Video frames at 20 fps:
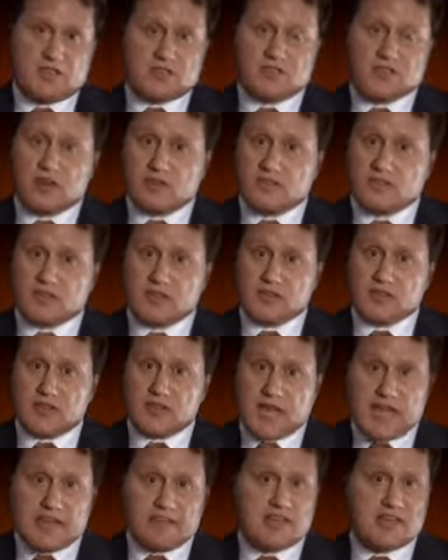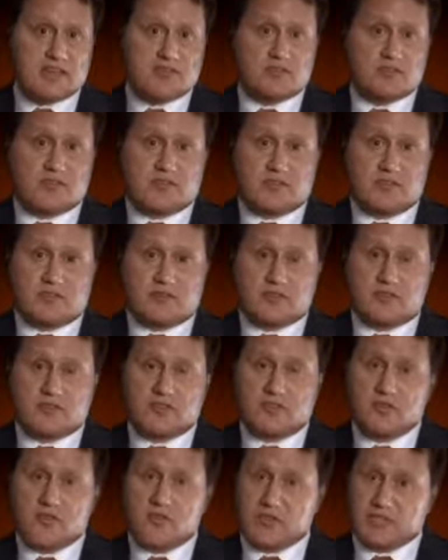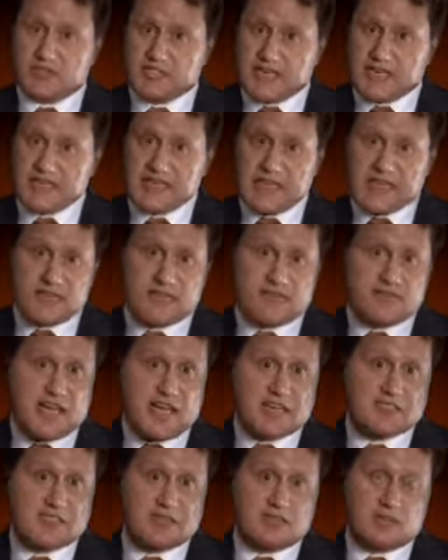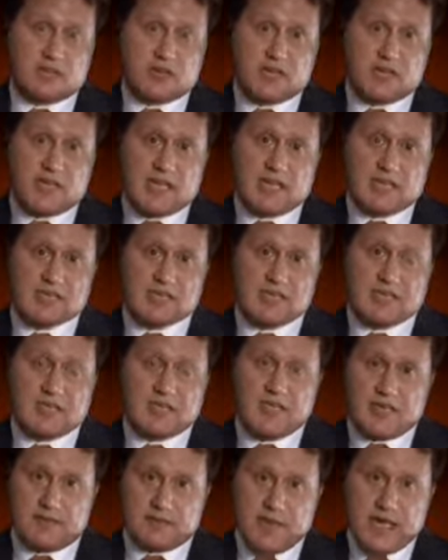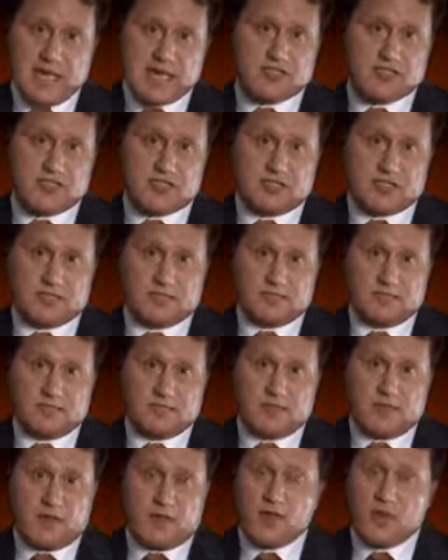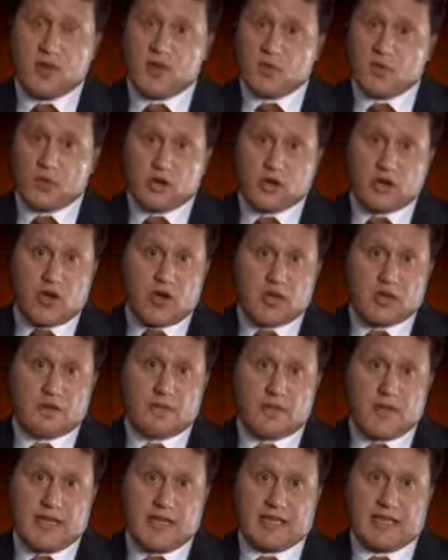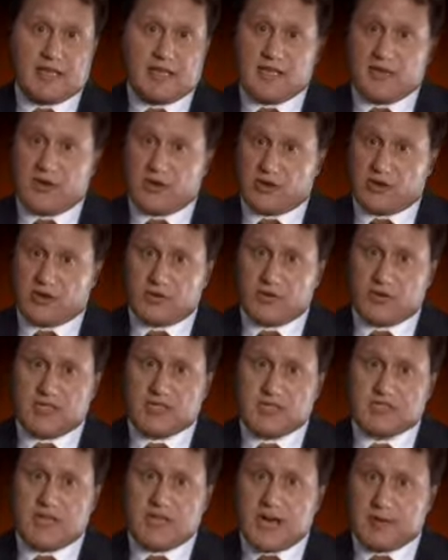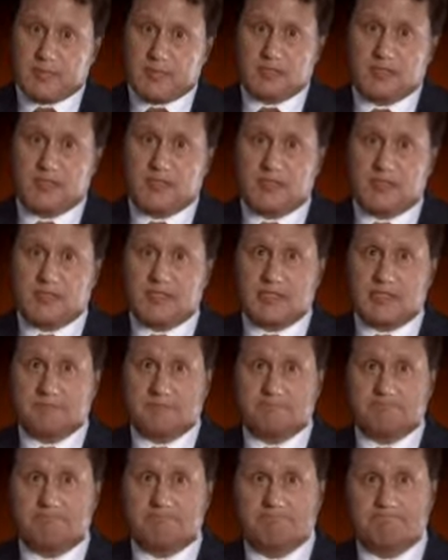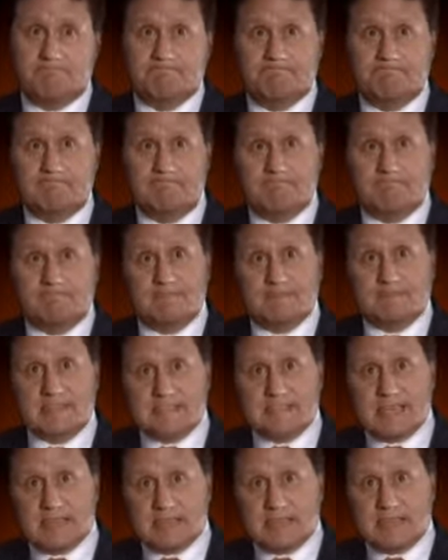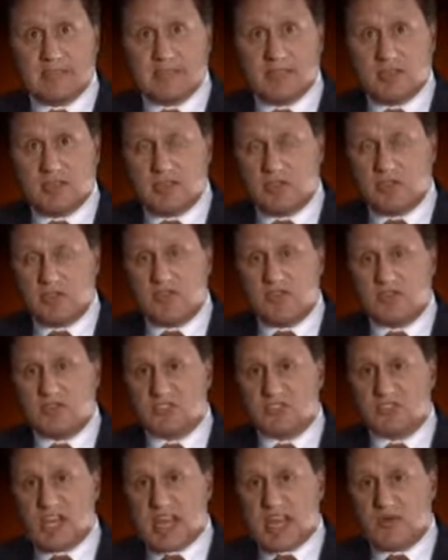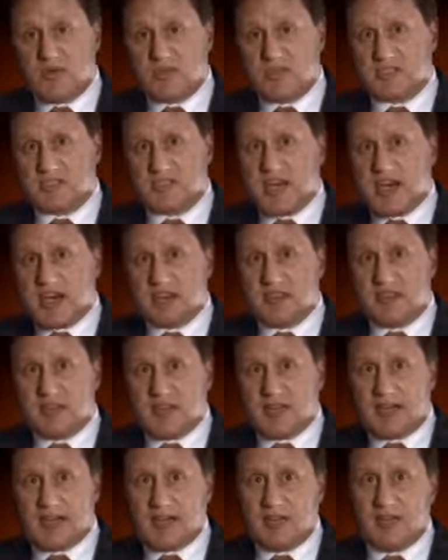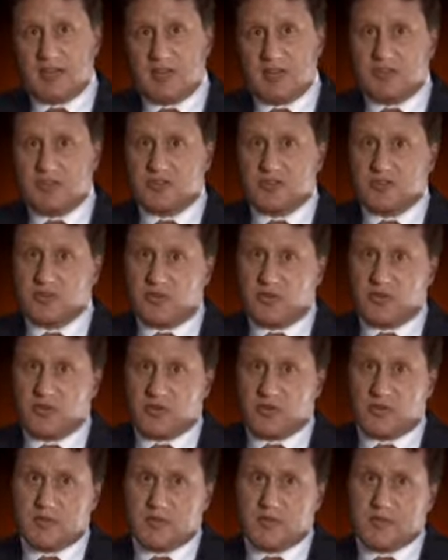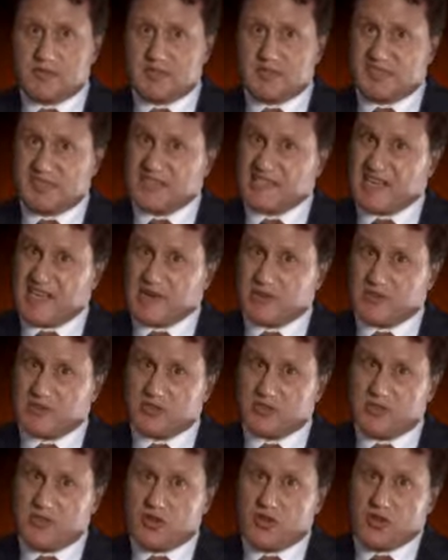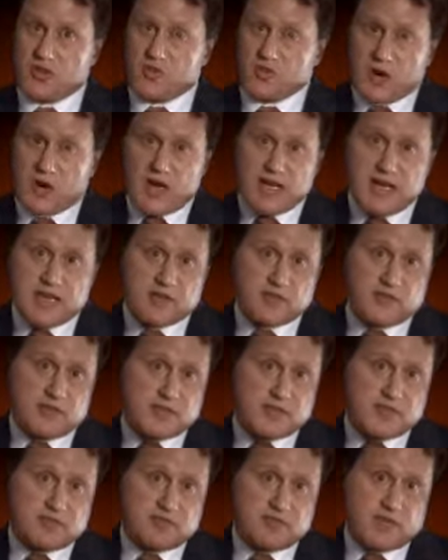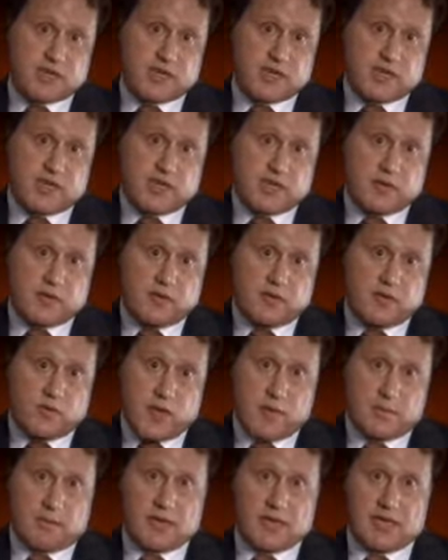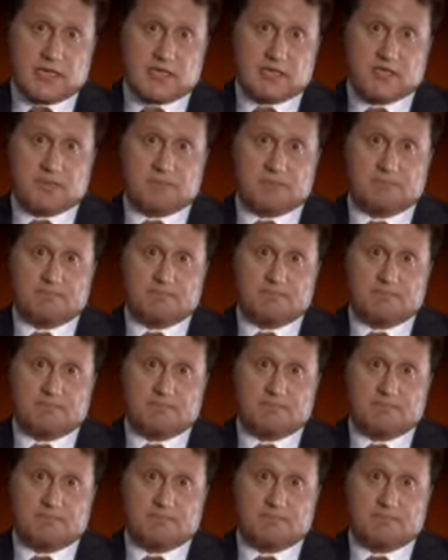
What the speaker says: talk to our live answering service who will take down the facts of your case and page us. We'll call you back at our earliest opportunity. Second, you can chat with us online during normal business hours right here from this very web page.